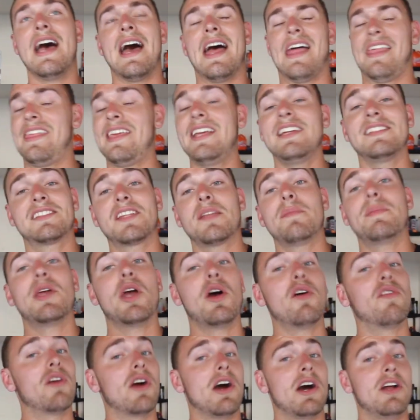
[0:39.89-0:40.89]
I think it's going to be
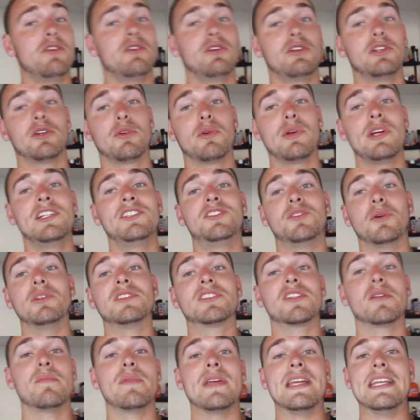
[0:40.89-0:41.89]
over 100 degrees, so it's
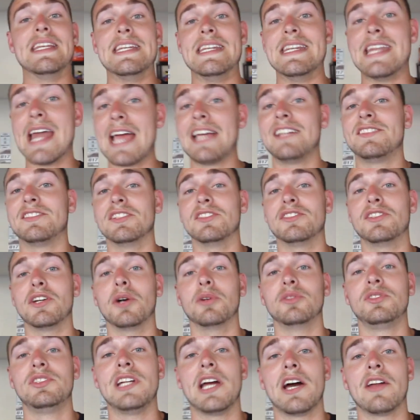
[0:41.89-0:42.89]
going to be nice and
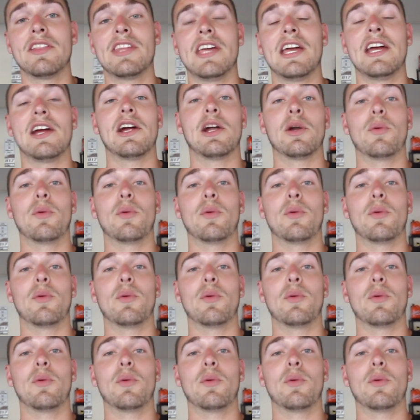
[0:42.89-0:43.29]
toasty out there,